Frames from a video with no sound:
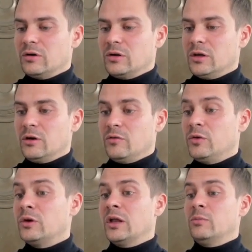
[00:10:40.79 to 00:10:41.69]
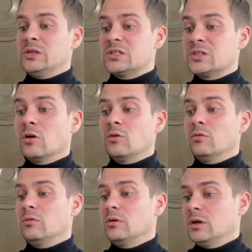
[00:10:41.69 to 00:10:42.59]
if you can be
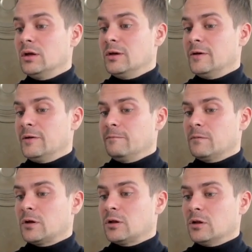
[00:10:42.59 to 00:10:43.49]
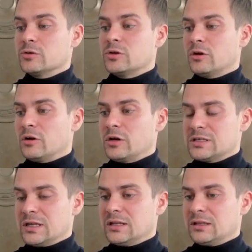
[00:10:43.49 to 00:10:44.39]
so close to your
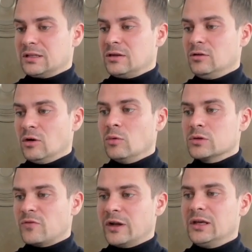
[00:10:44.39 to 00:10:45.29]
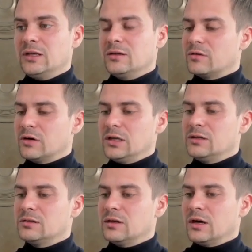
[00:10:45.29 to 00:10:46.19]
audience that you know what's funny,
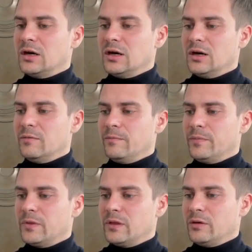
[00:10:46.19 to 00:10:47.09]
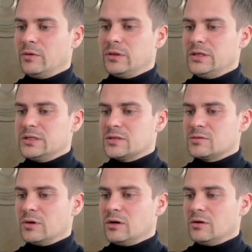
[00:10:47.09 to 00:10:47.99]
right? And with these as
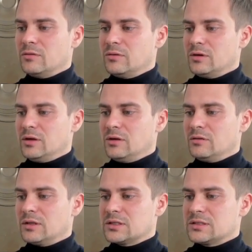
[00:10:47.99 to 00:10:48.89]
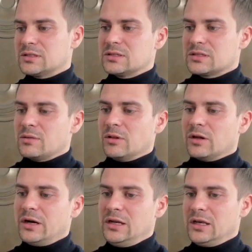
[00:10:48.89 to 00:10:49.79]
well, that similar
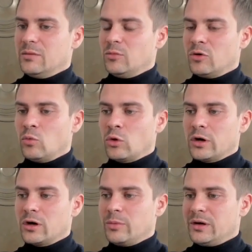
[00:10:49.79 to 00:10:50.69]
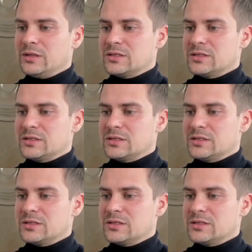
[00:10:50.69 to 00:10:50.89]
idea, more work, but